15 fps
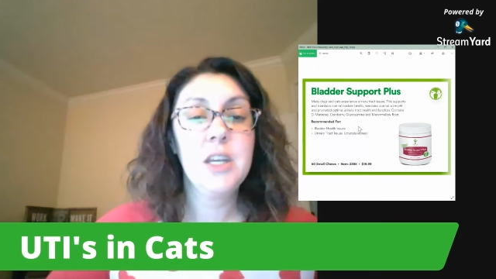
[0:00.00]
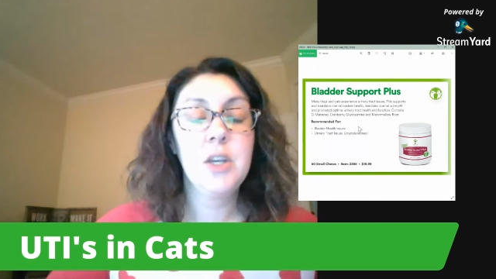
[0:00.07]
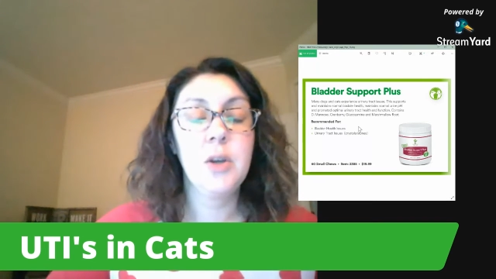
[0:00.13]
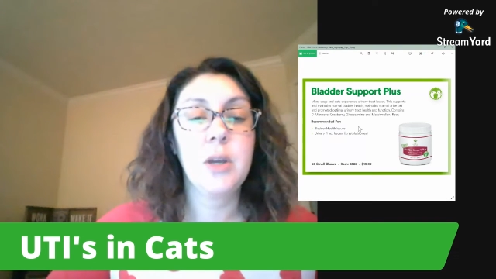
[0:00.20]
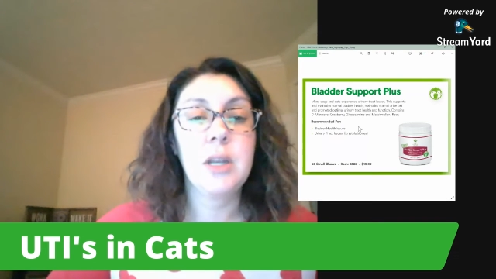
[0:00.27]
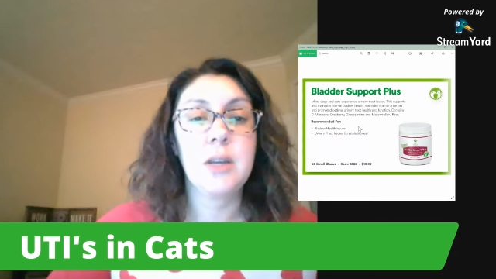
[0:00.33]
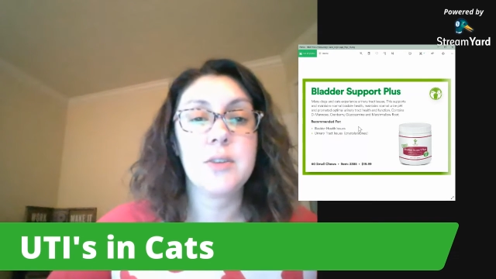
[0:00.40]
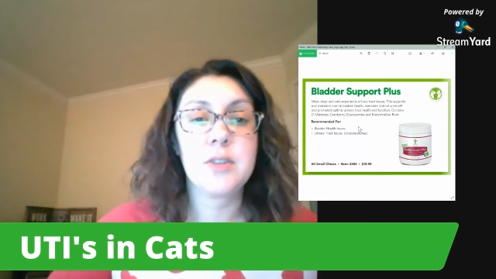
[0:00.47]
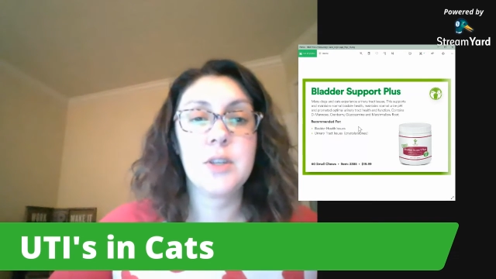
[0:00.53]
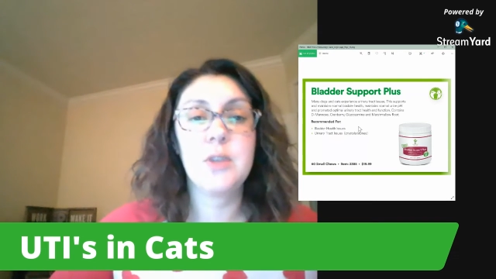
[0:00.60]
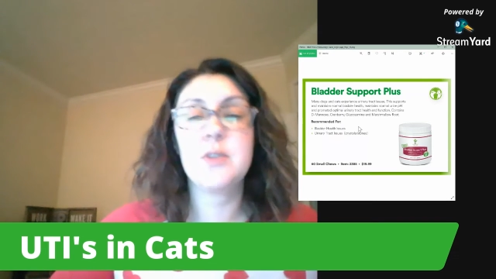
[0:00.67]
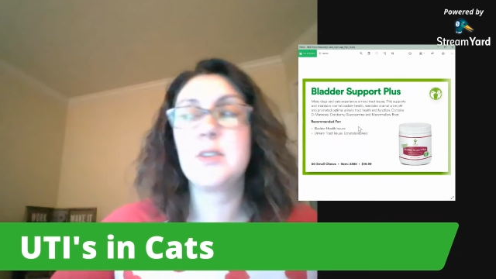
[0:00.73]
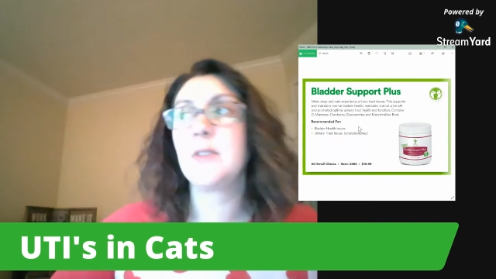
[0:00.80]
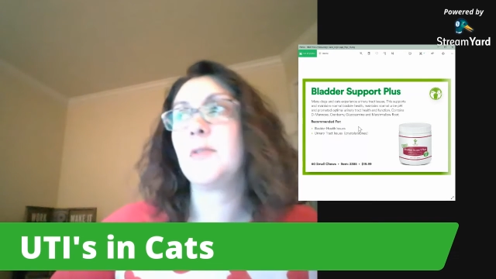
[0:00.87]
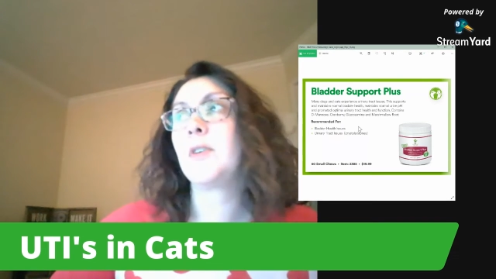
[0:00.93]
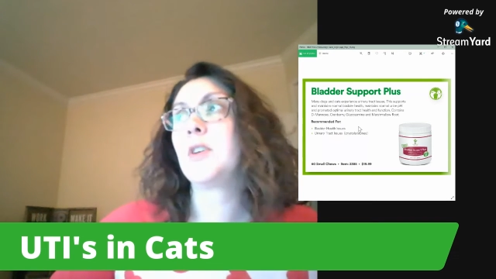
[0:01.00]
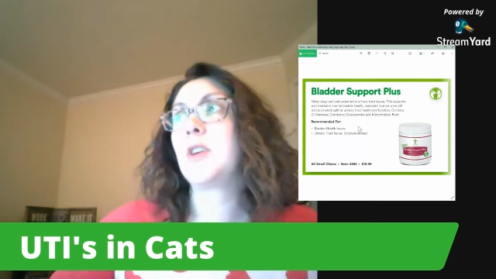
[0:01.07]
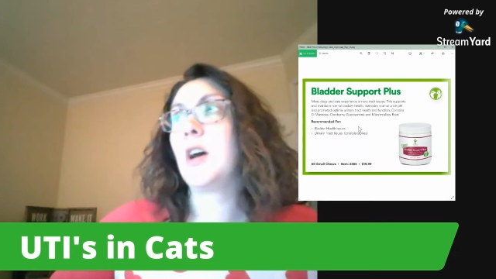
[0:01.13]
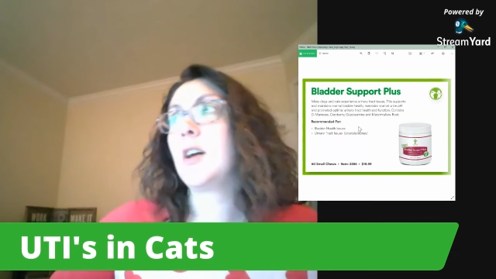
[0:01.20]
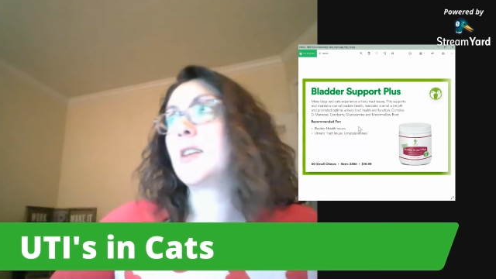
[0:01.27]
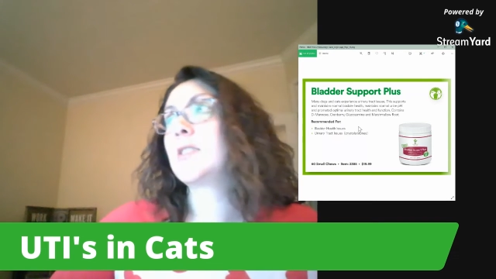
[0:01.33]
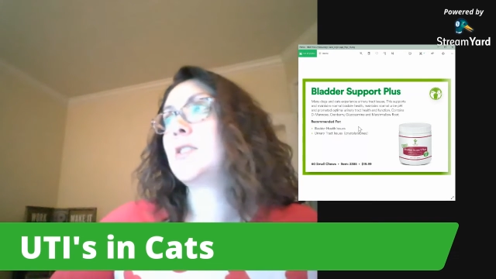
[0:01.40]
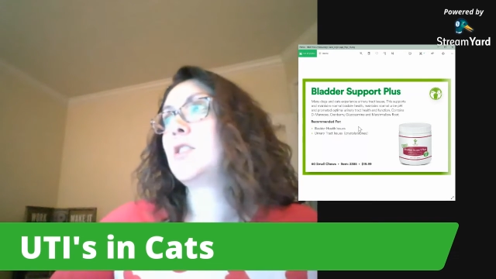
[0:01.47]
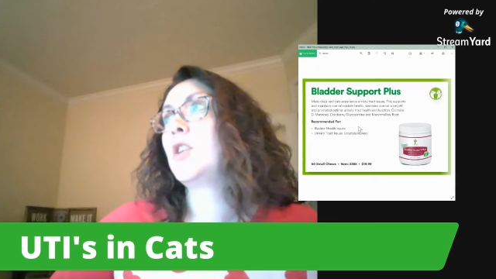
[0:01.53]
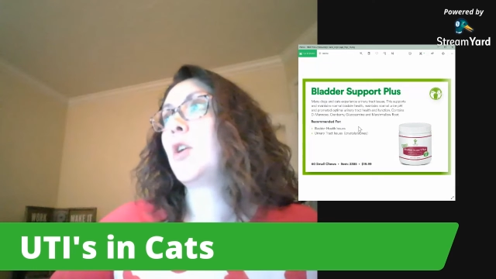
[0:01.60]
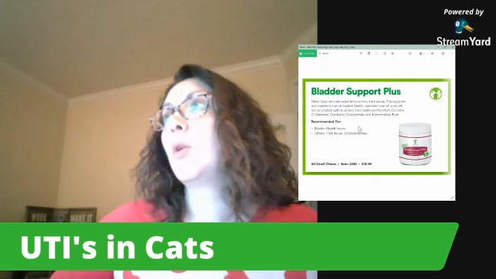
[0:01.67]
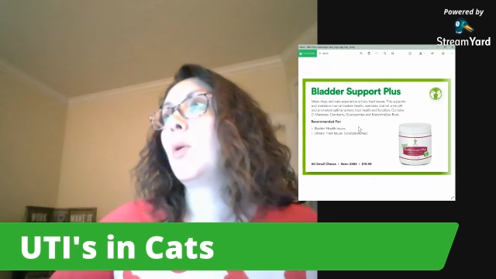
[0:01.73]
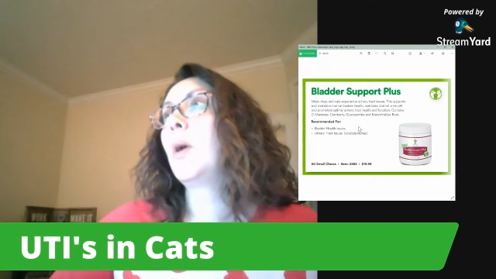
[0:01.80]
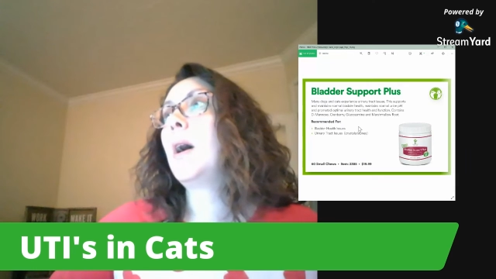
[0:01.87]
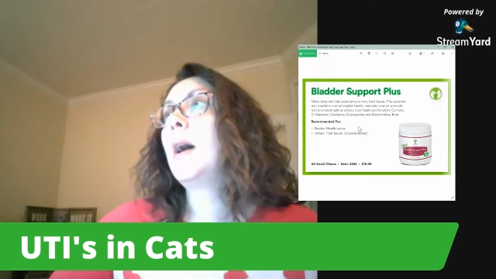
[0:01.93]
You can also use it for dogs
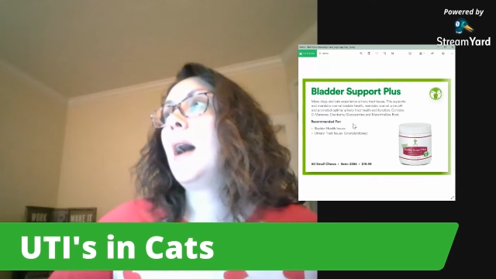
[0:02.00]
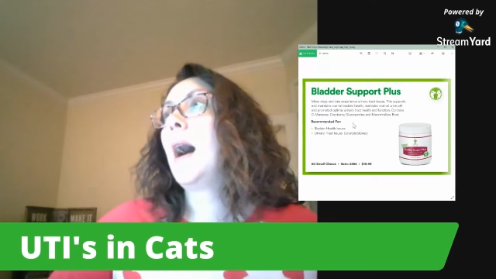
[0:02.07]
too.